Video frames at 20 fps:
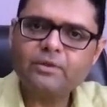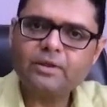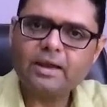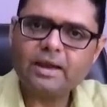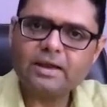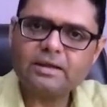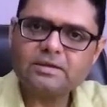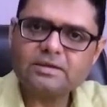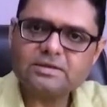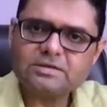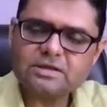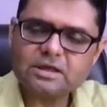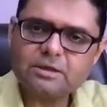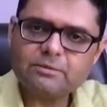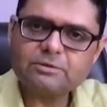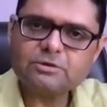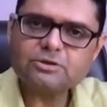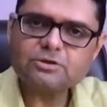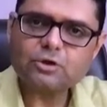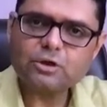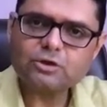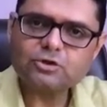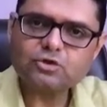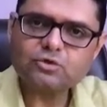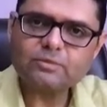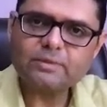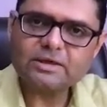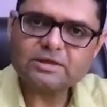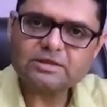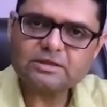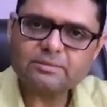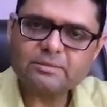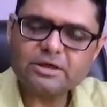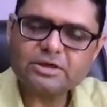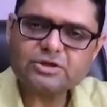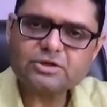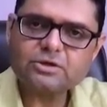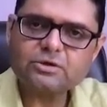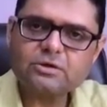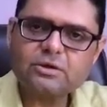and the syllabus also makes a
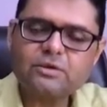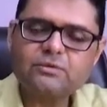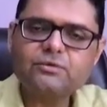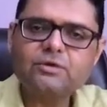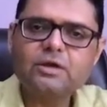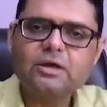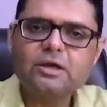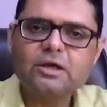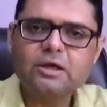mention of